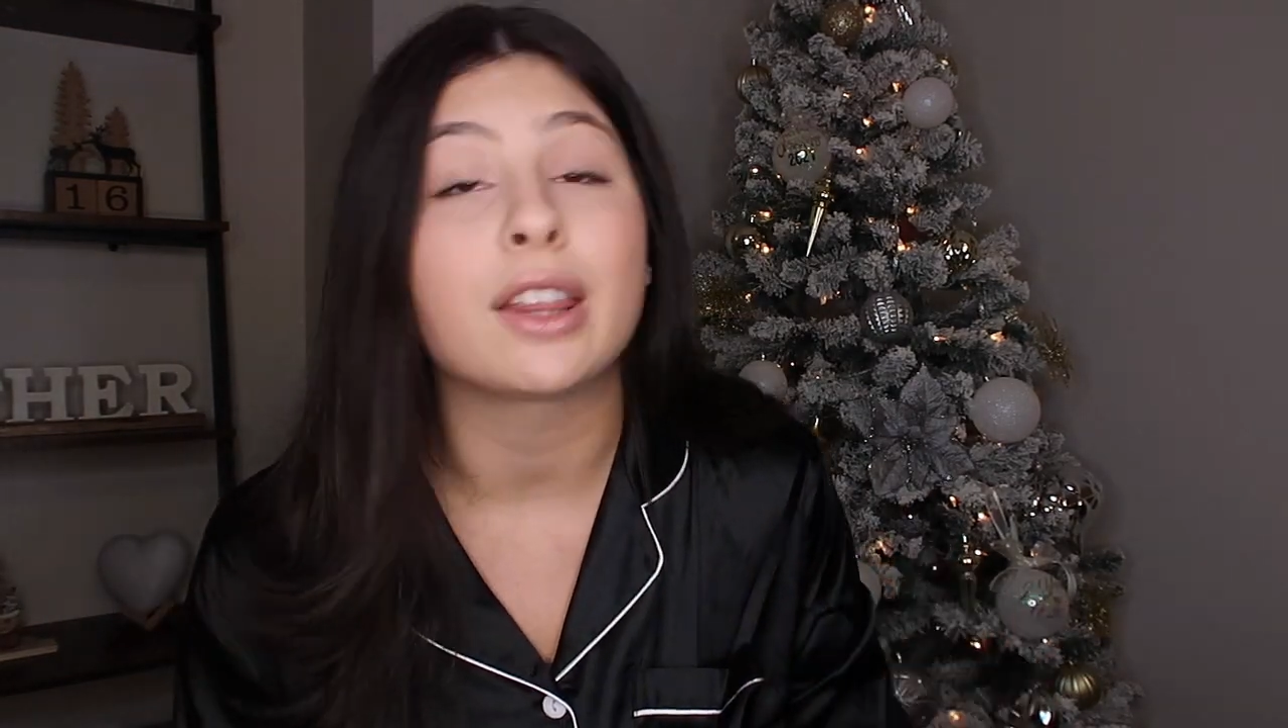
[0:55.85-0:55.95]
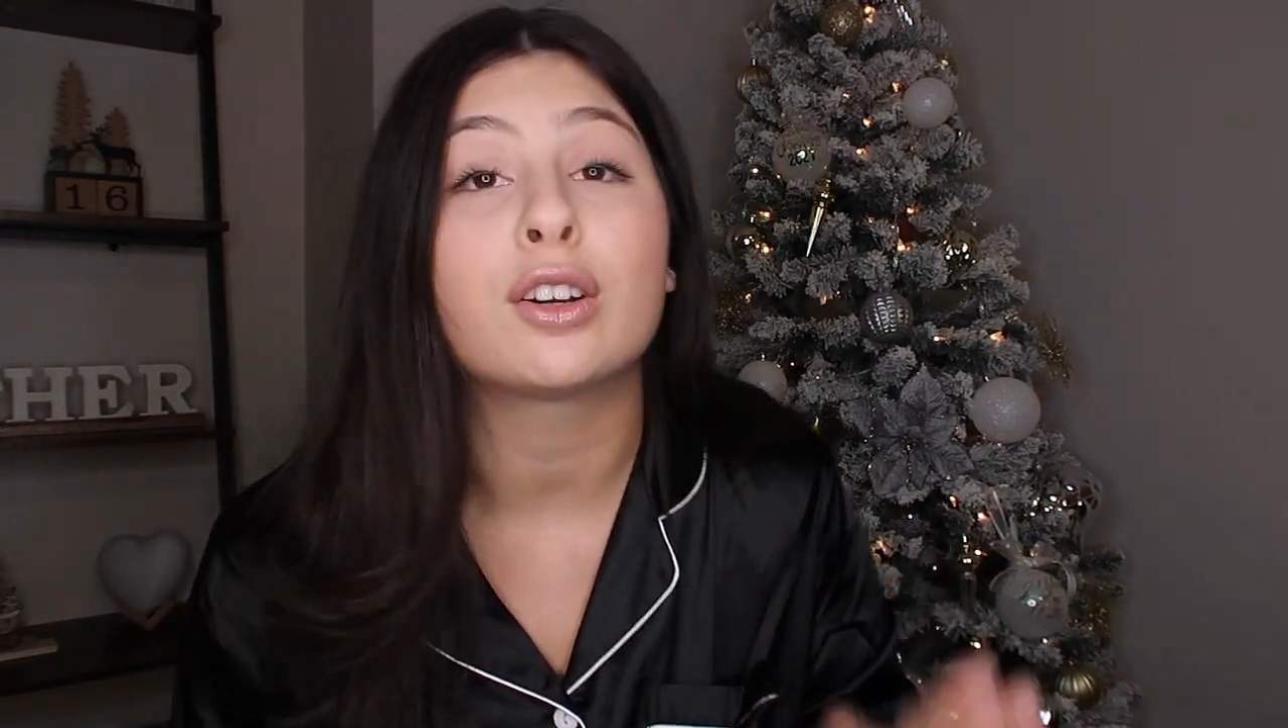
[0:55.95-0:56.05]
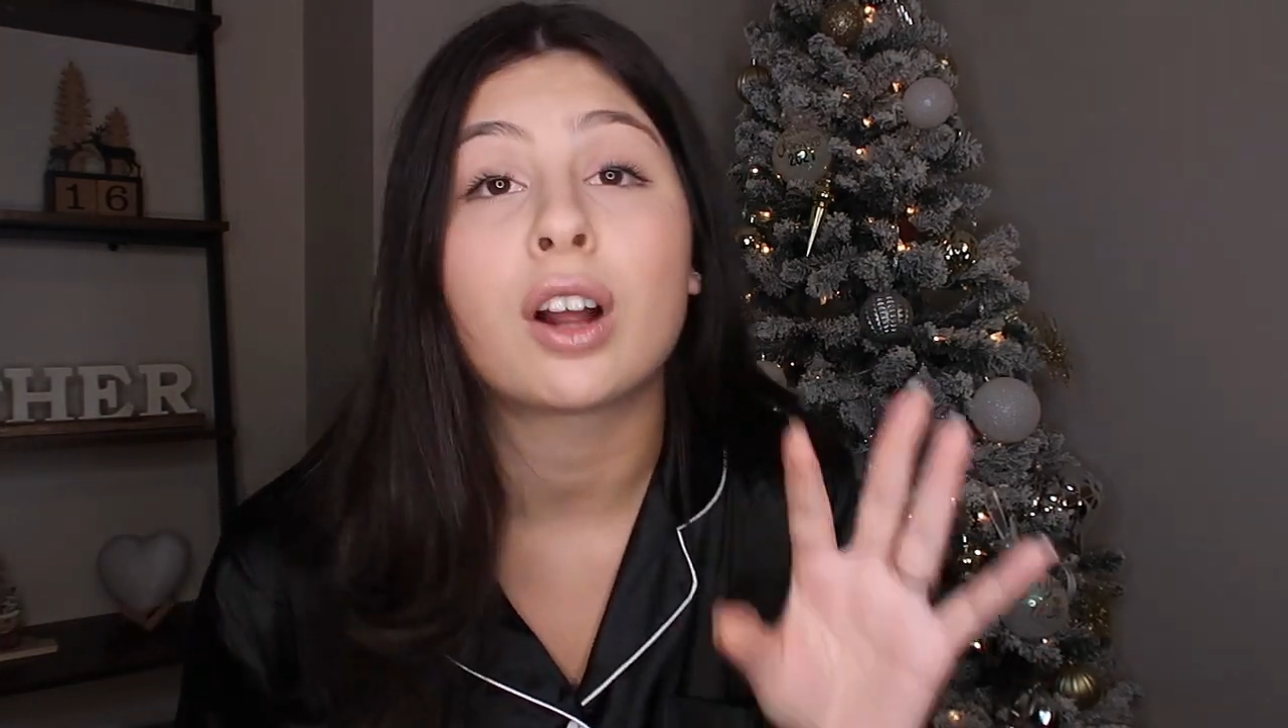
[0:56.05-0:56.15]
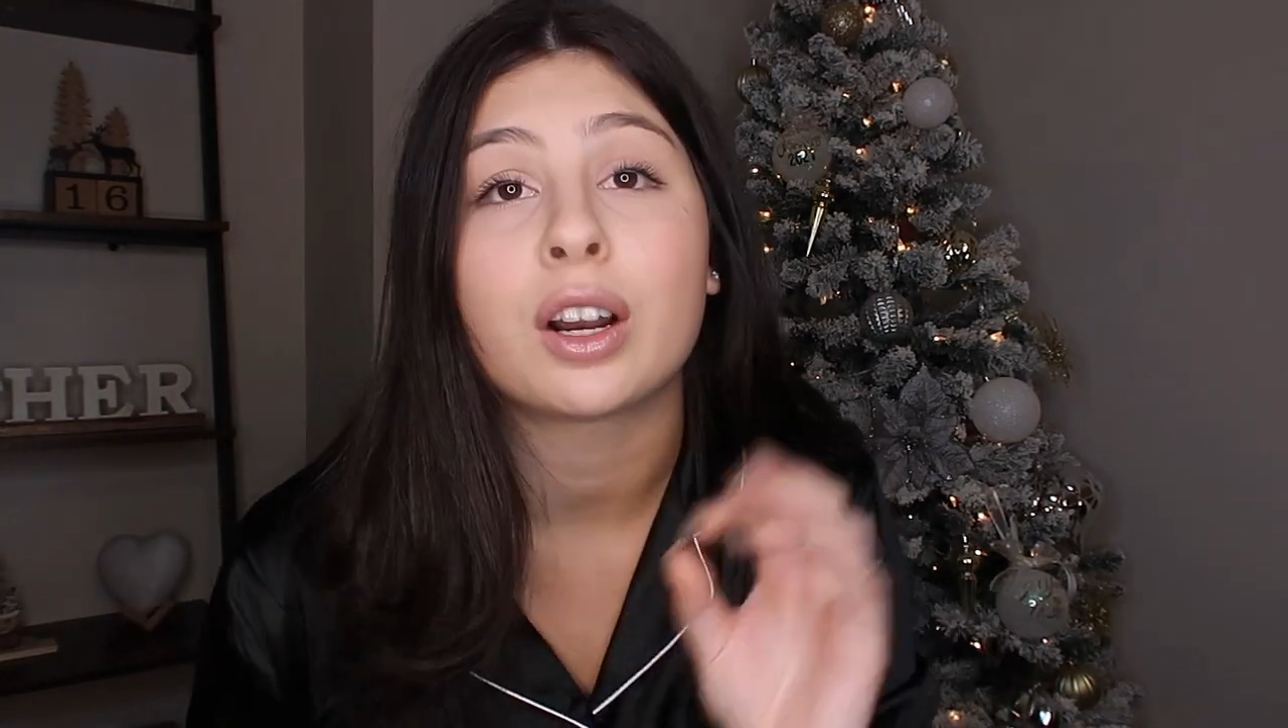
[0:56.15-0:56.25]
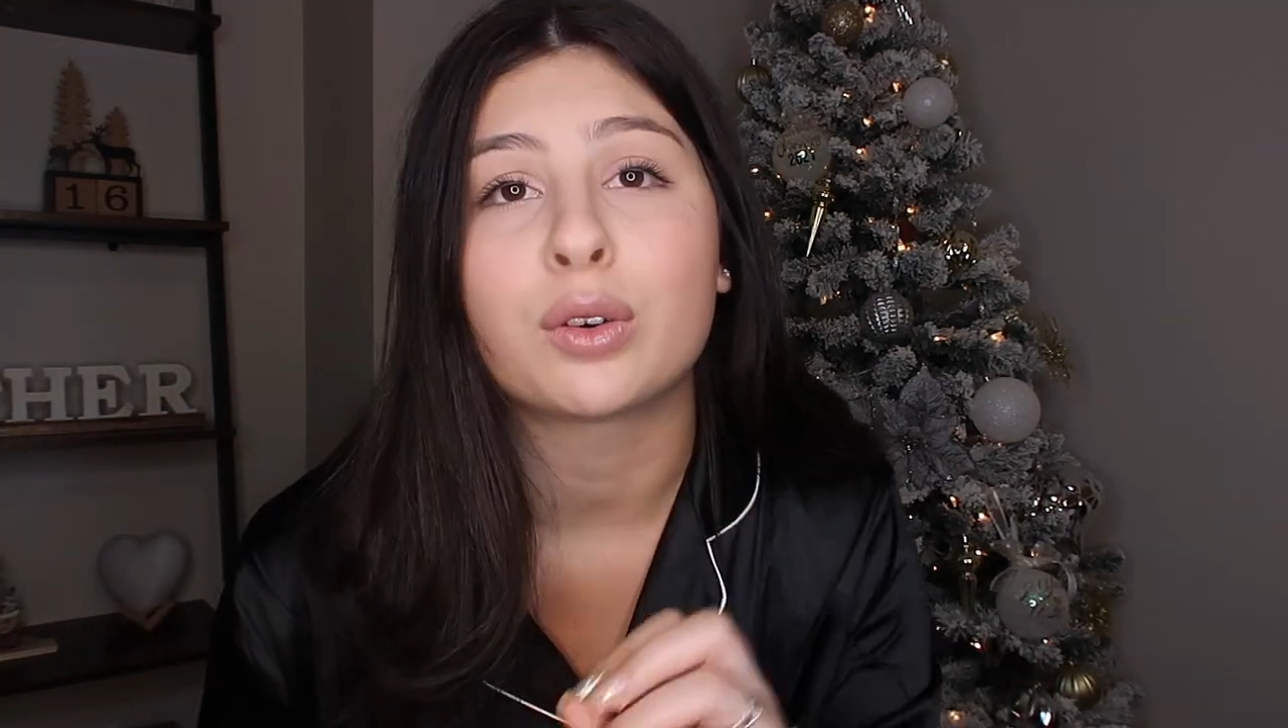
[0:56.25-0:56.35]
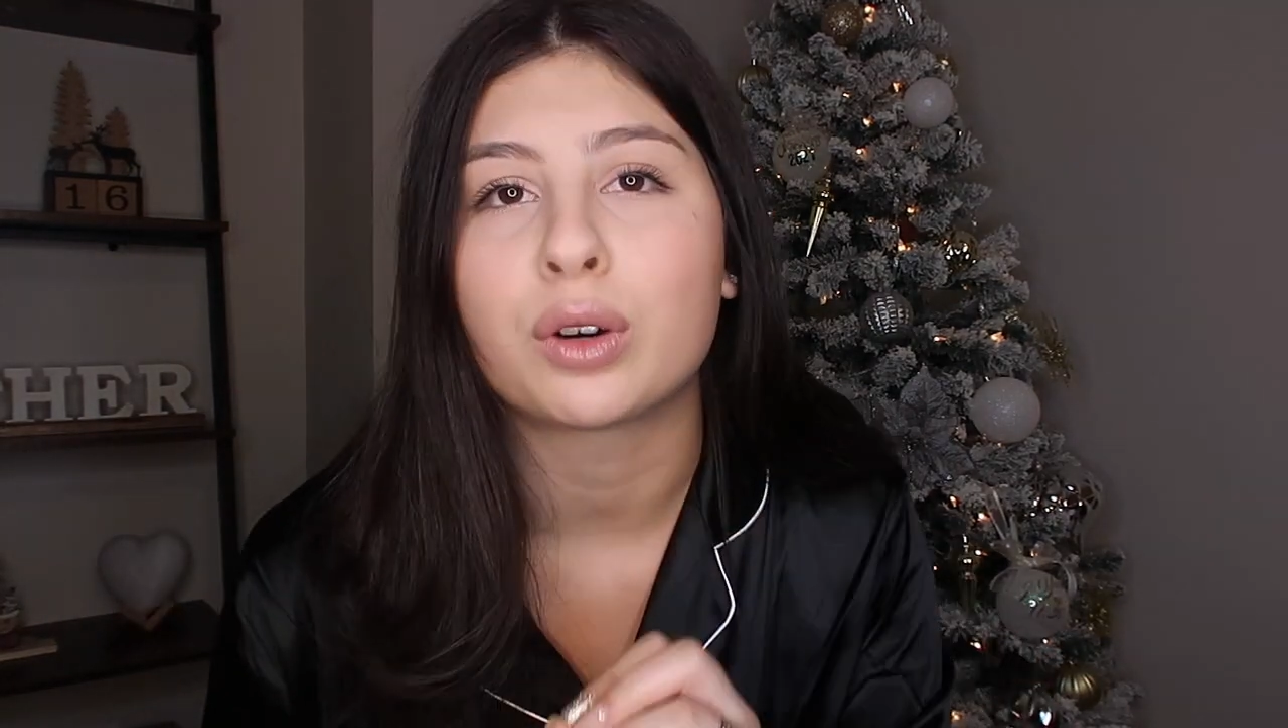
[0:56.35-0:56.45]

and they're not in